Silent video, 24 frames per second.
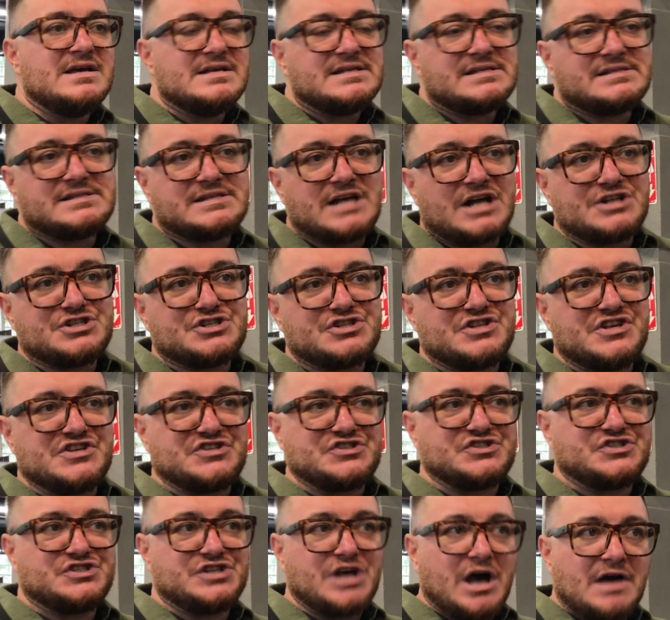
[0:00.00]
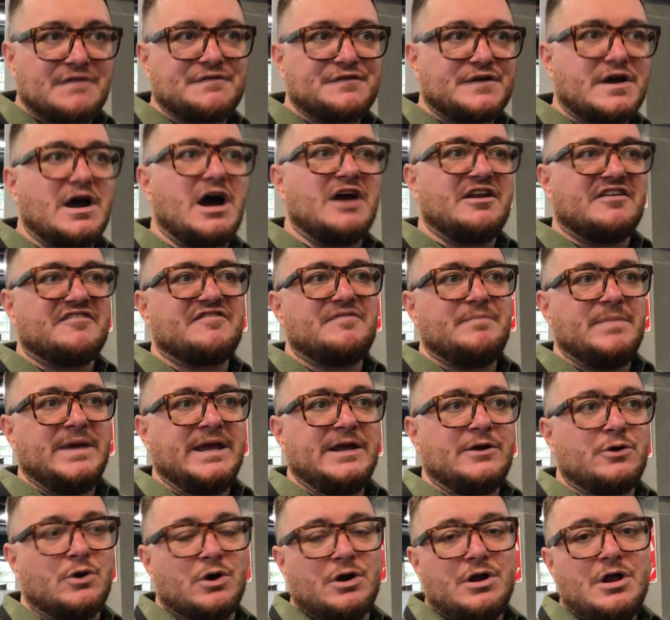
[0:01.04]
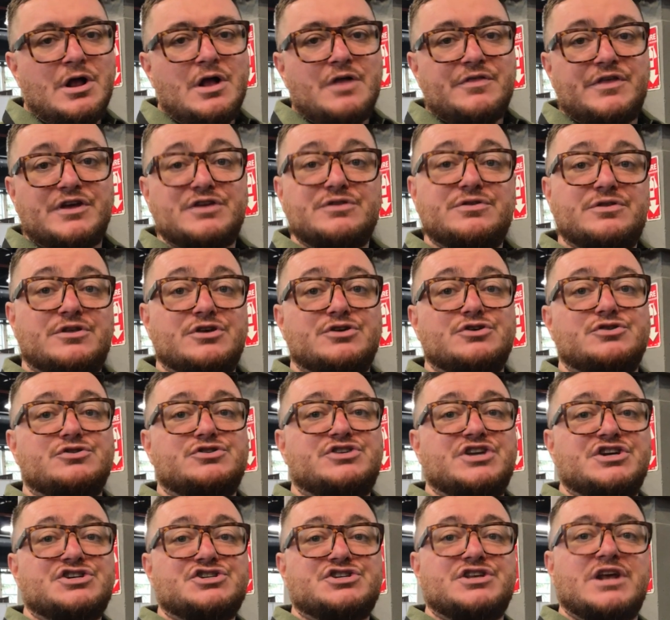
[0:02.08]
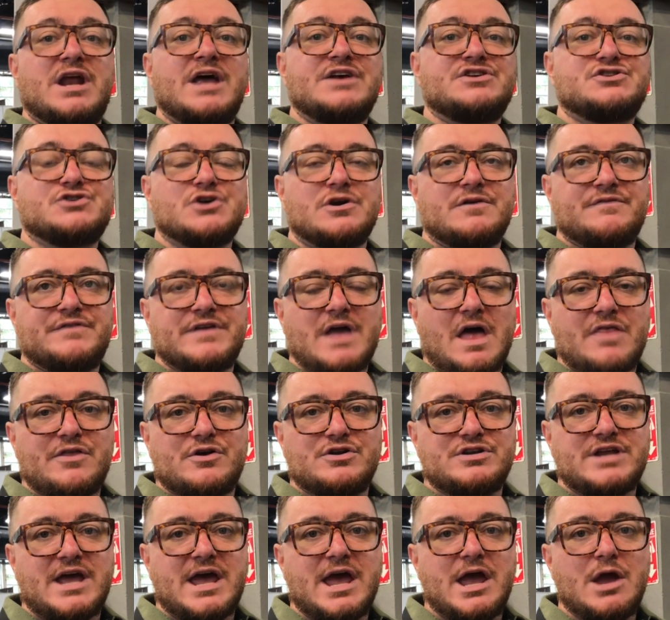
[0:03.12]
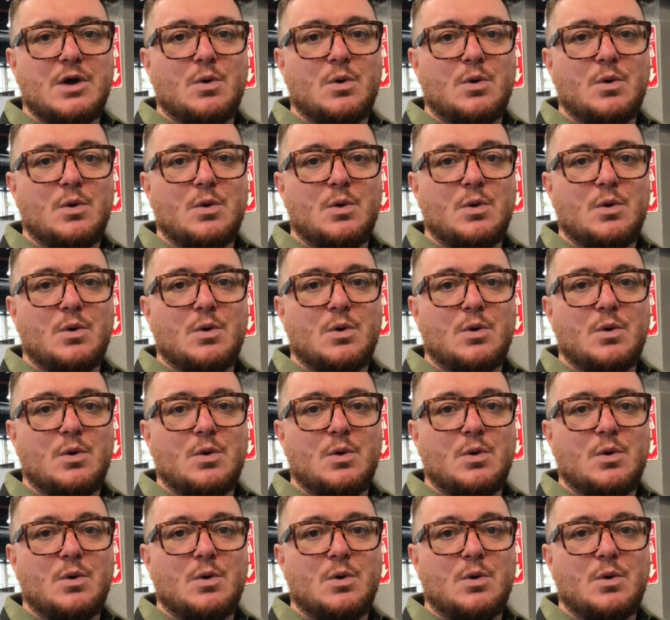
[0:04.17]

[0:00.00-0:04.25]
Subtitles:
such this tough cut of meat. Or the dish that I served the other day